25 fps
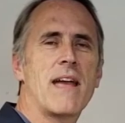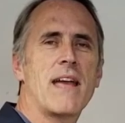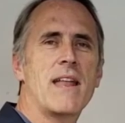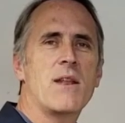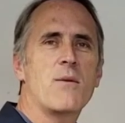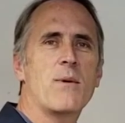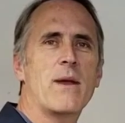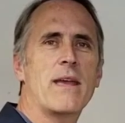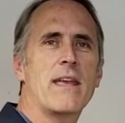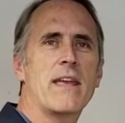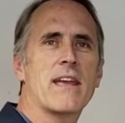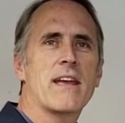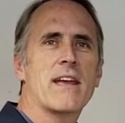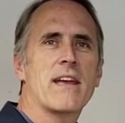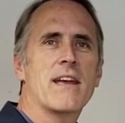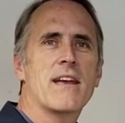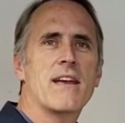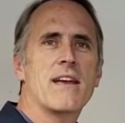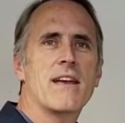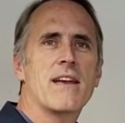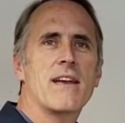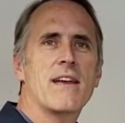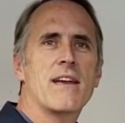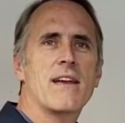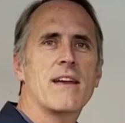Anyway,
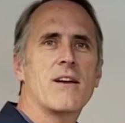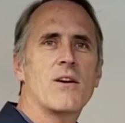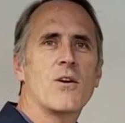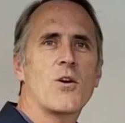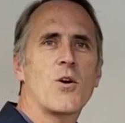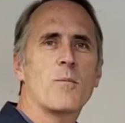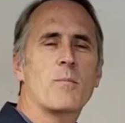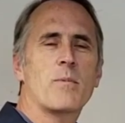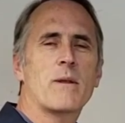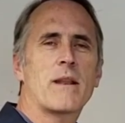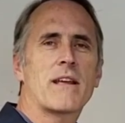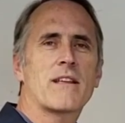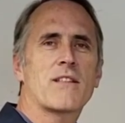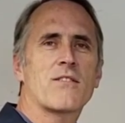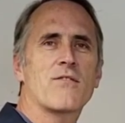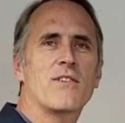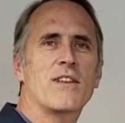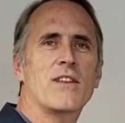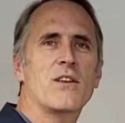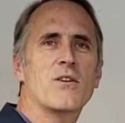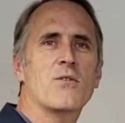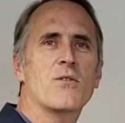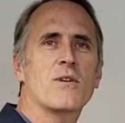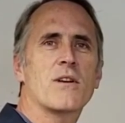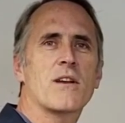hope you like
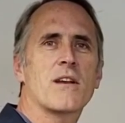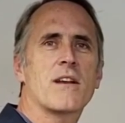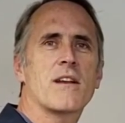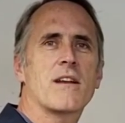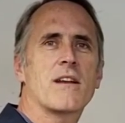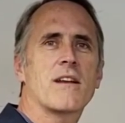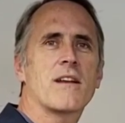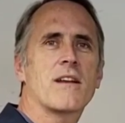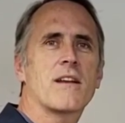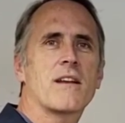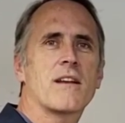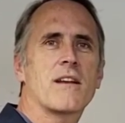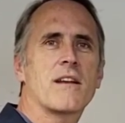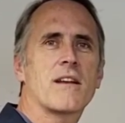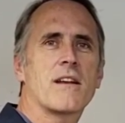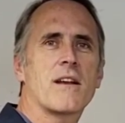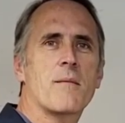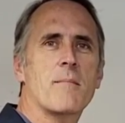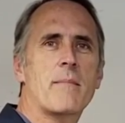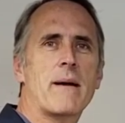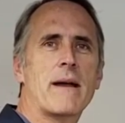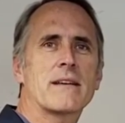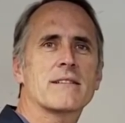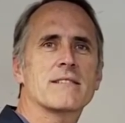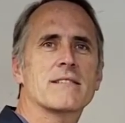the video.
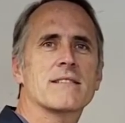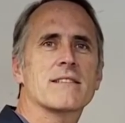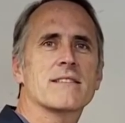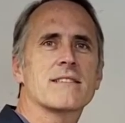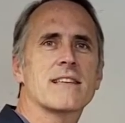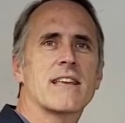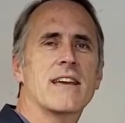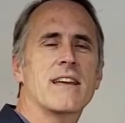Come uh, back, see us